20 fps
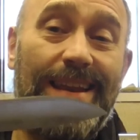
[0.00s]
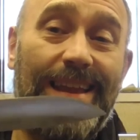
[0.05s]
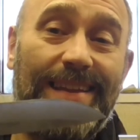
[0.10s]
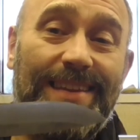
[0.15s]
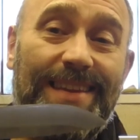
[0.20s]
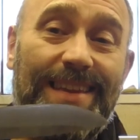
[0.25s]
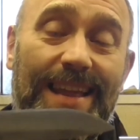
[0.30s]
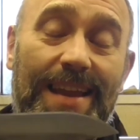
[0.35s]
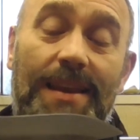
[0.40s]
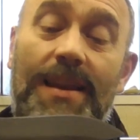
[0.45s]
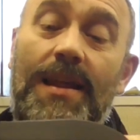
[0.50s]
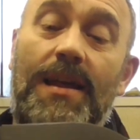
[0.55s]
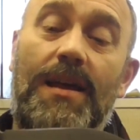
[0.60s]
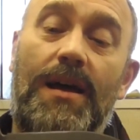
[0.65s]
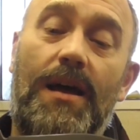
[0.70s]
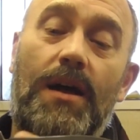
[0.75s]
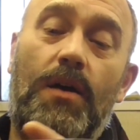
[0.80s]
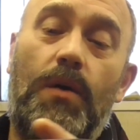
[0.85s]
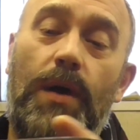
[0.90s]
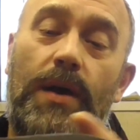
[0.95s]
Nothing,
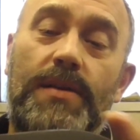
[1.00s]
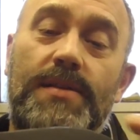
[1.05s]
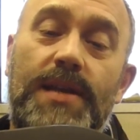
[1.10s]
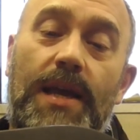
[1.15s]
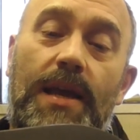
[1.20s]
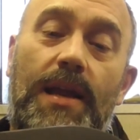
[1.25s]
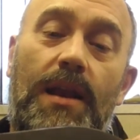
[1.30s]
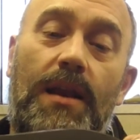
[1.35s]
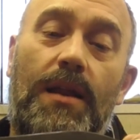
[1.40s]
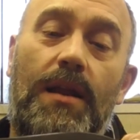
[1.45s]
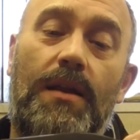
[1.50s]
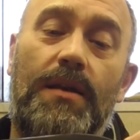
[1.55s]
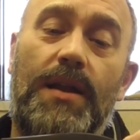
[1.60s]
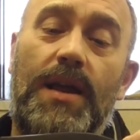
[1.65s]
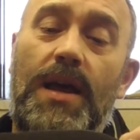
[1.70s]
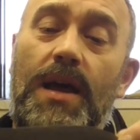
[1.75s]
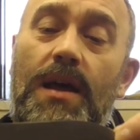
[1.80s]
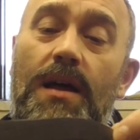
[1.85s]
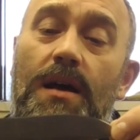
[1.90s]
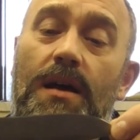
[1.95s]
a quick tickle
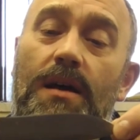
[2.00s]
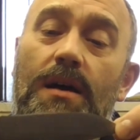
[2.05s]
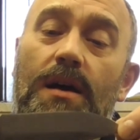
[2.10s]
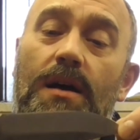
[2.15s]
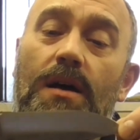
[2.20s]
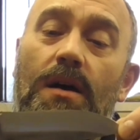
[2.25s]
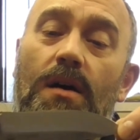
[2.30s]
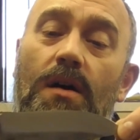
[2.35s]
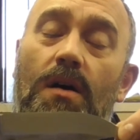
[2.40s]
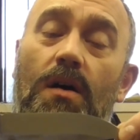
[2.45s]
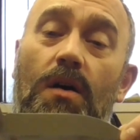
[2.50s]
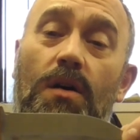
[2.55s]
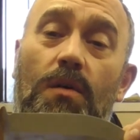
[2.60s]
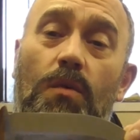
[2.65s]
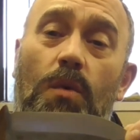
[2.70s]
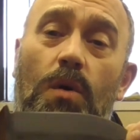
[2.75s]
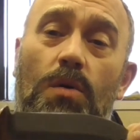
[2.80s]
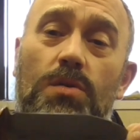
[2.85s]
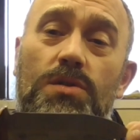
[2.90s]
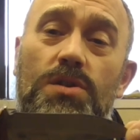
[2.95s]

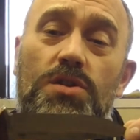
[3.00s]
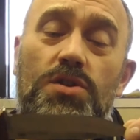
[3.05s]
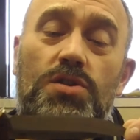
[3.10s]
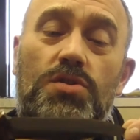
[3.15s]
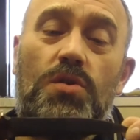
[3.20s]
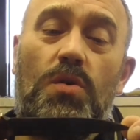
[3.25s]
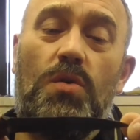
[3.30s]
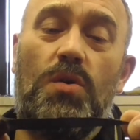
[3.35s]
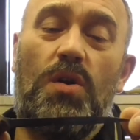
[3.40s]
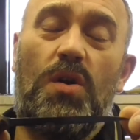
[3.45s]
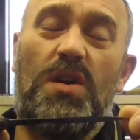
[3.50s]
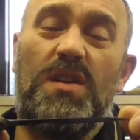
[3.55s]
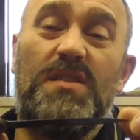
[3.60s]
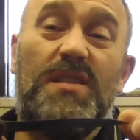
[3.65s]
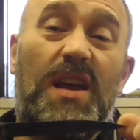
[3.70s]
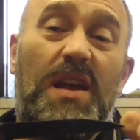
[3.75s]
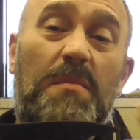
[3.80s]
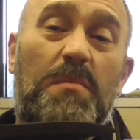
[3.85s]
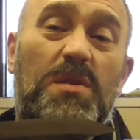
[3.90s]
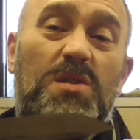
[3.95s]
on a water stone or
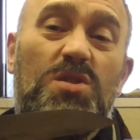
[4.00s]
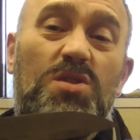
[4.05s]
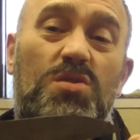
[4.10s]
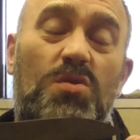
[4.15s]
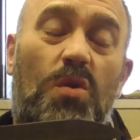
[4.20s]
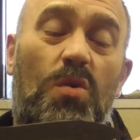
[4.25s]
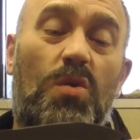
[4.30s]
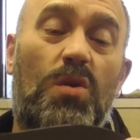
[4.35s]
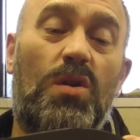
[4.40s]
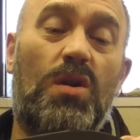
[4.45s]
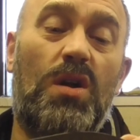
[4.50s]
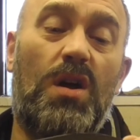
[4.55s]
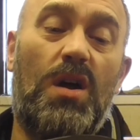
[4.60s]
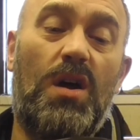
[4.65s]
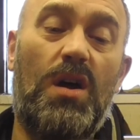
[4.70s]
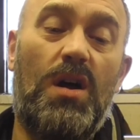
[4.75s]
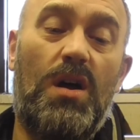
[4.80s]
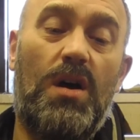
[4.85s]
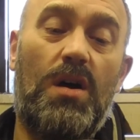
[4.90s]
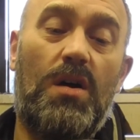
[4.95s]
a diamond stone
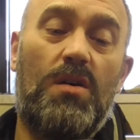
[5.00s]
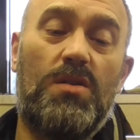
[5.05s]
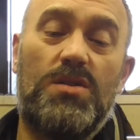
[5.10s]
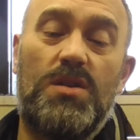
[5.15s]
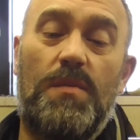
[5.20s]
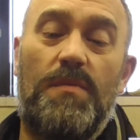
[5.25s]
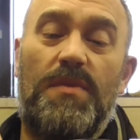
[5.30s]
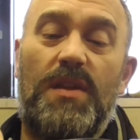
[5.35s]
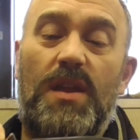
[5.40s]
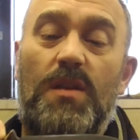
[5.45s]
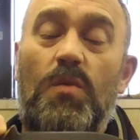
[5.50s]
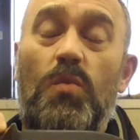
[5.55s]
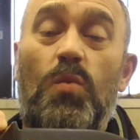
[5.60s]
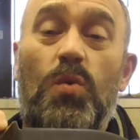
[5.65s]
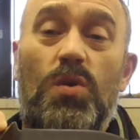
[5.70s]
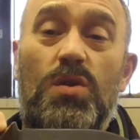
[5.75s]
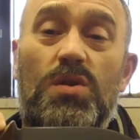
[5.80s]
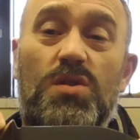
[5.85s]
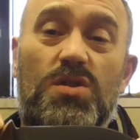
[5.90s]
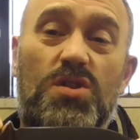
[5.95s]
or something
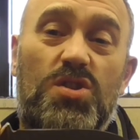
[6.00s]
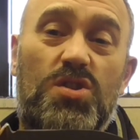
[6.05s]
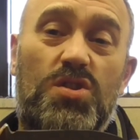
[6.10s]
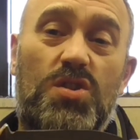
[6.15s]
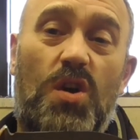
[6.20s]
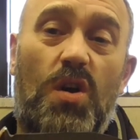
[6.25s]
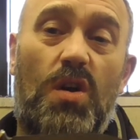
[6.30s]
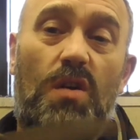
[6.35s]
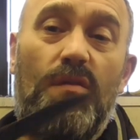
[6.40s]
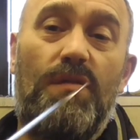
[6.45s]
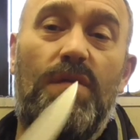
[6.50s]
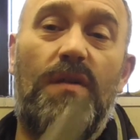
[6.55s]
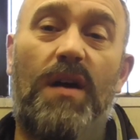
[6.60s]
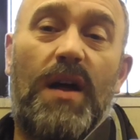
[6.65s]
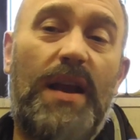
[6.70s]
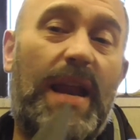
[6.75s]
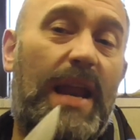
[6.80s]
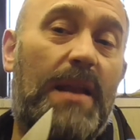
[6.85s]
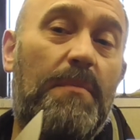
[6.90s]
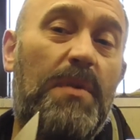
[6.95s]
wouldn't solve,
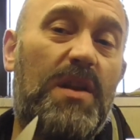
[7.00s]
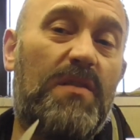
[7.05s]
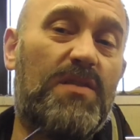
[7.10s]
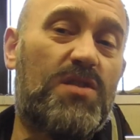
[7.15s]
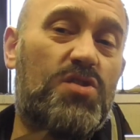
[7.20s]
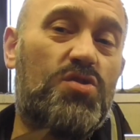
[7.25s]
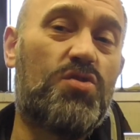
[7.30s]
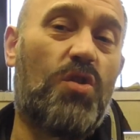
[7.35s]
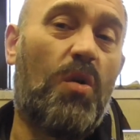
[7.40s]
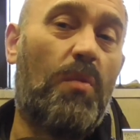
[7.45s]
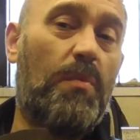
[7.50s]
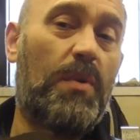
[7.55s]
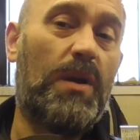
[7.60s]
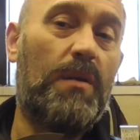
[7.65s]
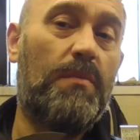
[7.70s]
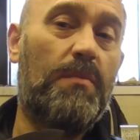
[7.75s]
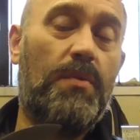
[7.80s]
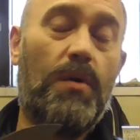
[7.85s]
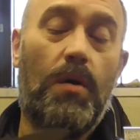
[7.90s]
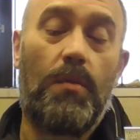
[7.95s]
and then a bit of a strop,
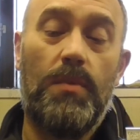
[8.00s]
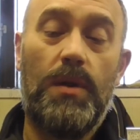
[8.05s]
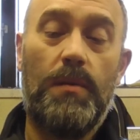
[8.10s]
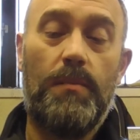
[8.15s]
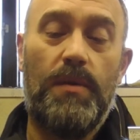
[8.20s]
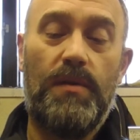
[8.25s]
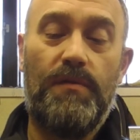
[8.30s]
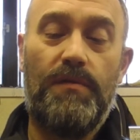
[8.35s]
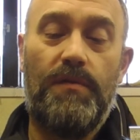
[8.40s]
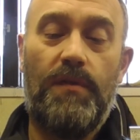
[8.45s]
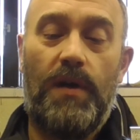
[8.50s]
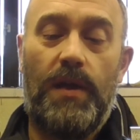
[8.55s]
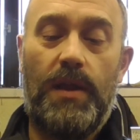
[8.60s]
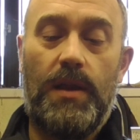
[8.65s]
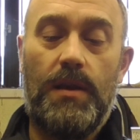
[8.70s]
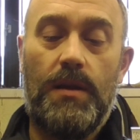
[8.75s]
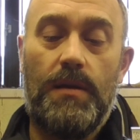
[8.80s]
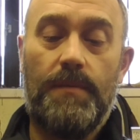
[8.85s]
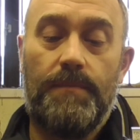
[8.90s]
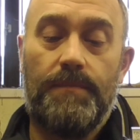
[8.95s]
it'll probably be
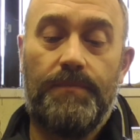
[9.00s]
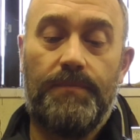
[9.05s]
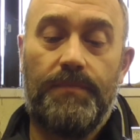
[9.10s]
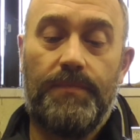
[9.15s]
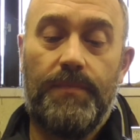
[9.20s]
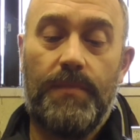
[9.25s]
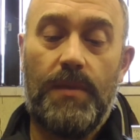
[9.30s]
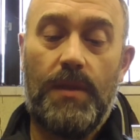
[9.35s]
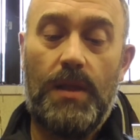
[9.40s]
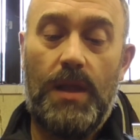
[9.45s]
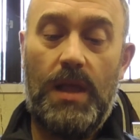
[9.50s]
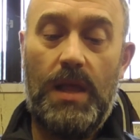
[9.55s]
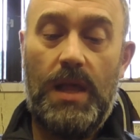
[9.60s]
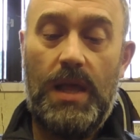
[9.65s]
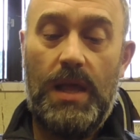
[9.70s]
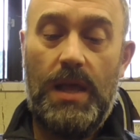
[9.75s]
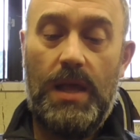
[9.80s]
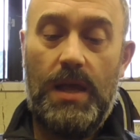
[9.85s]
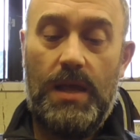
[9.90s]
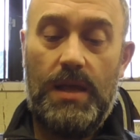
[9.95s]
fine.
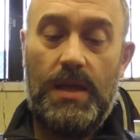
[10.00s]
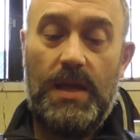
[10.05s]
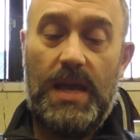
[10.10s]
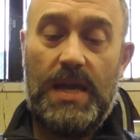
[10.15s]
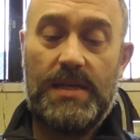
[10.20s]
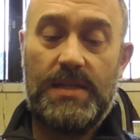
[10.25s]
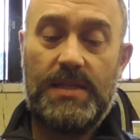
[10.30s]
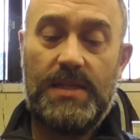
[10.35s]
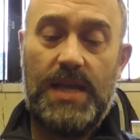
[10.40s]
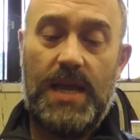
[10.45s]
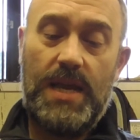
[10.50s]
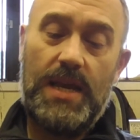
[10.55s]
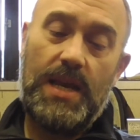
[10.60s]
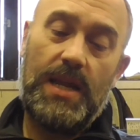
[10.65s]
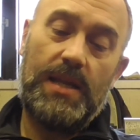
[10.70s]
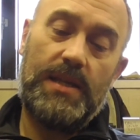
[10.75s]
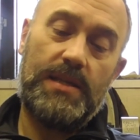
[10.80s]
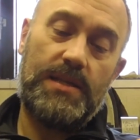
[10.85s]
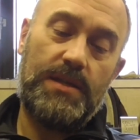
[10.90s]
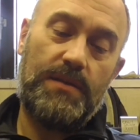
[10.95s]
Yes,
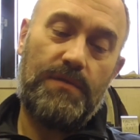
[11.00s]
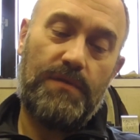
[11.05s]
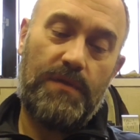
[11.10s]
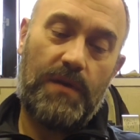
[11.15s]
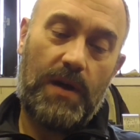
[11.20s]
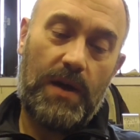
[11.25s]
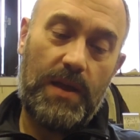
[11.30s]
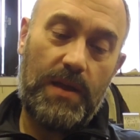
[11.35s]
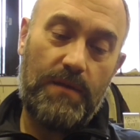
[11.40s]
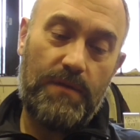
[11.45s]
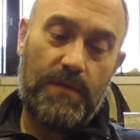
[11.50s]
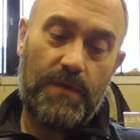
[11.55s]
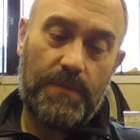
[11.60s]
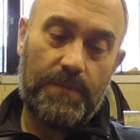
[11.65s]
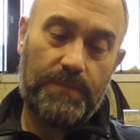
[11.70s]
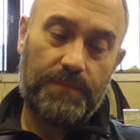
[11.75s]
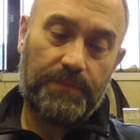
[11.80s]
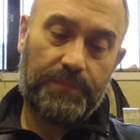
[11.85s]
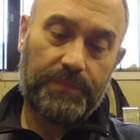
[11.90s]
$10.95.